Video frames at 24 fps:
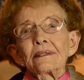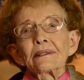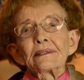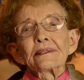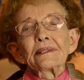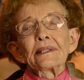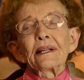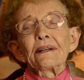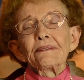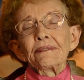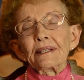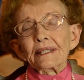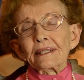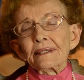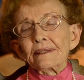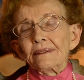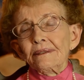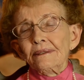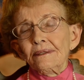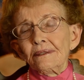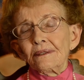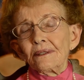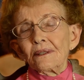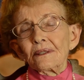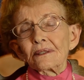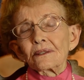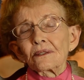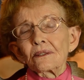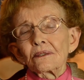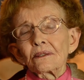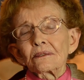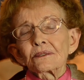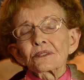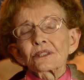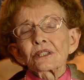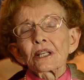loving
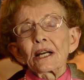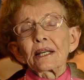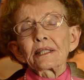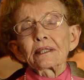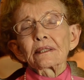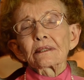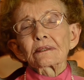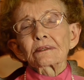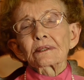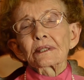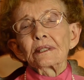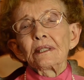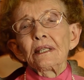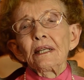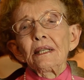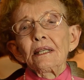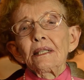child.